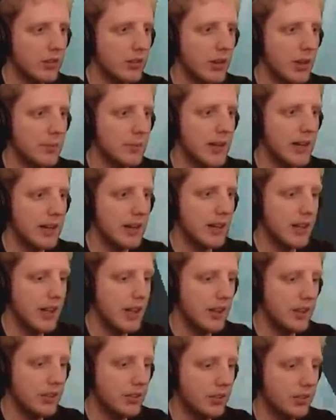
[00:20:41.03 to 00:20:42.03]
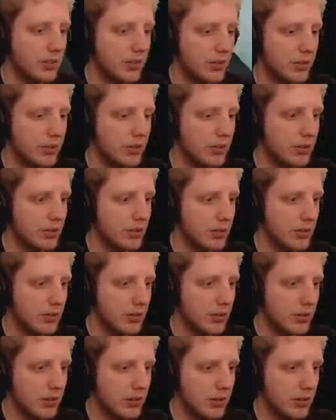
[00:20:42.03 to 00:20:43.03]
Grab that glass.
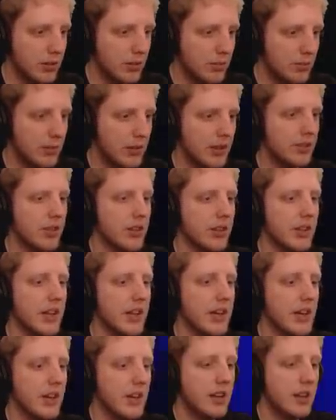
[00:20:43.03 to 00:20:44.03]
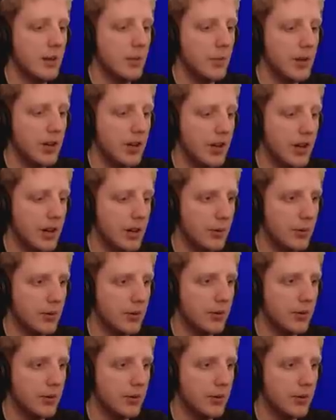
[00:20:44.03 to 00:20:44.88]
Place it there, and we are out.